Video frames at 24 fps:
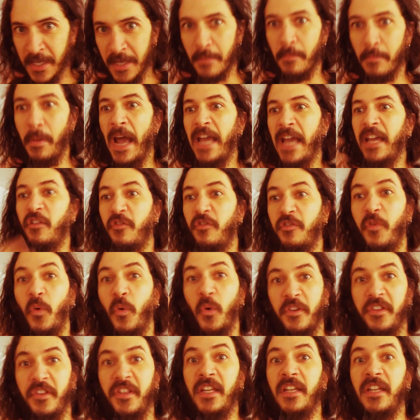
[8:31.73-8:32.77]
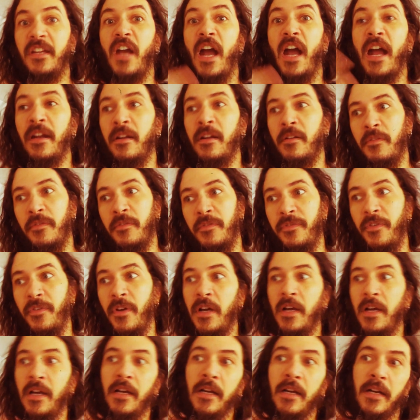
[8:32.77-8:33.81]
by enforcing kind of.
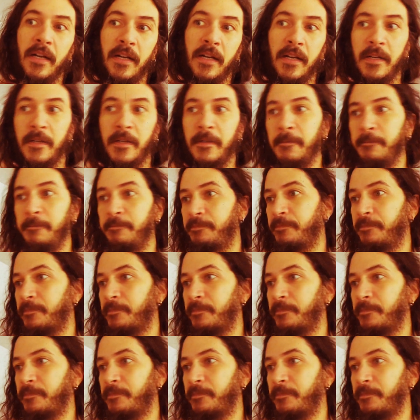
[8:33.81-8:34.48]
Uh,